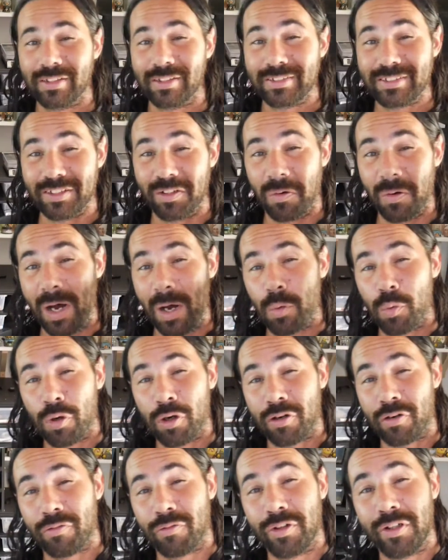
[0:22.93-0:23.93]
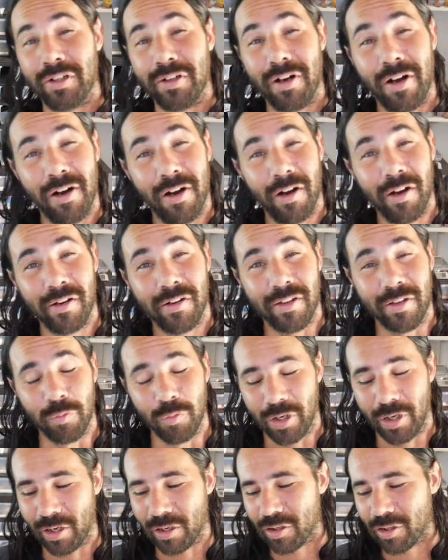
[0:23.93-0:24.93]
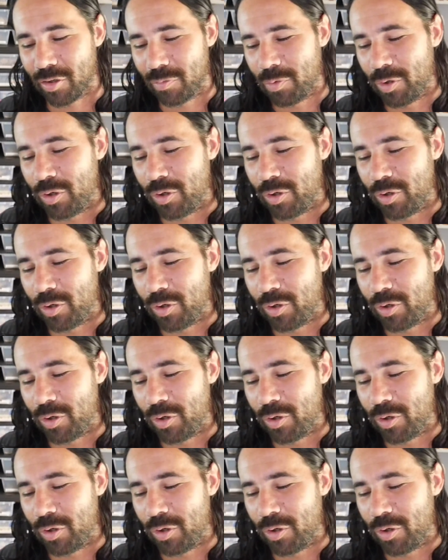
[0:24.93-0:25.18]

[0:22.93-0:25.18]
So I work real hard, and when I come